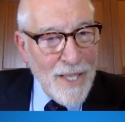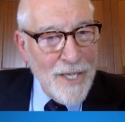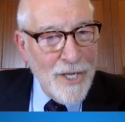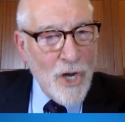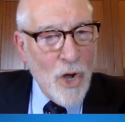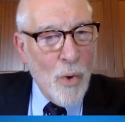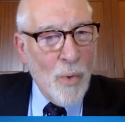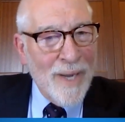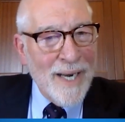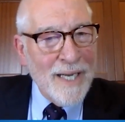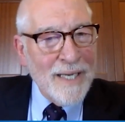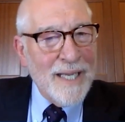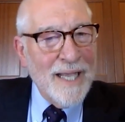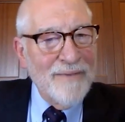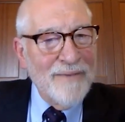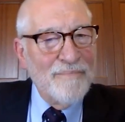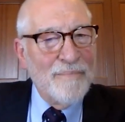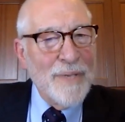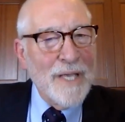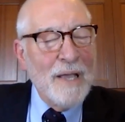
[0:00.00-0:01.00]
You don't want to
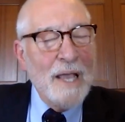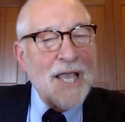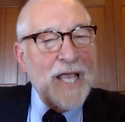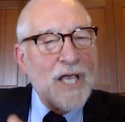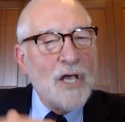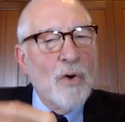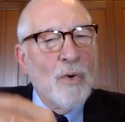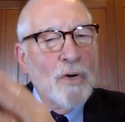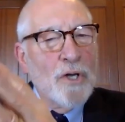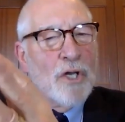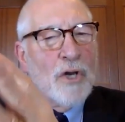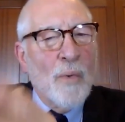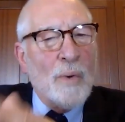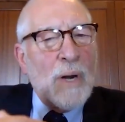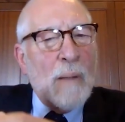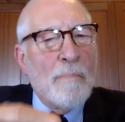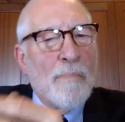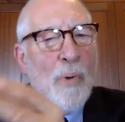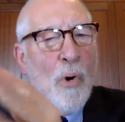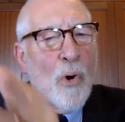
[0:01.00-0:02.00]
give people, you don't
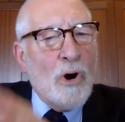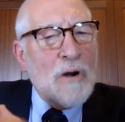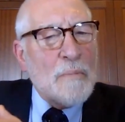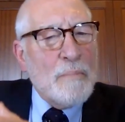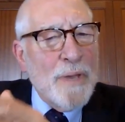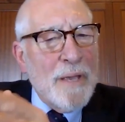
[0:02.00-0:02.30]
want to bore